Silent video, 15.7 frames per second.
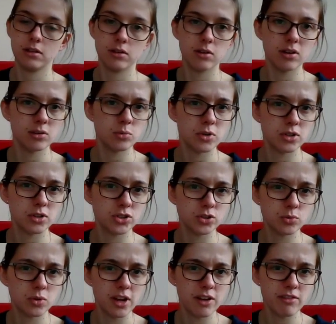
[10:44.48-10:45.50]
Oh, what? I just
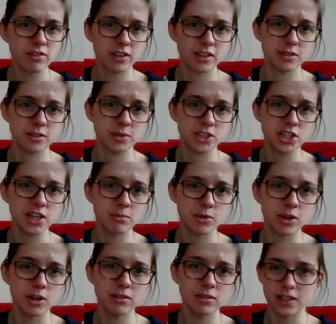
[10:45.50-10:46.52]
want everything to be cheap,
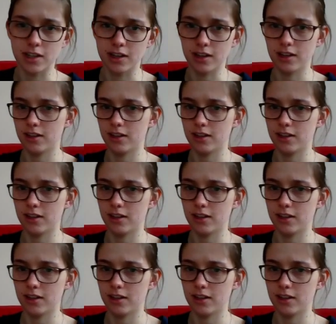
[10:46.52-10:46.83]
don't I?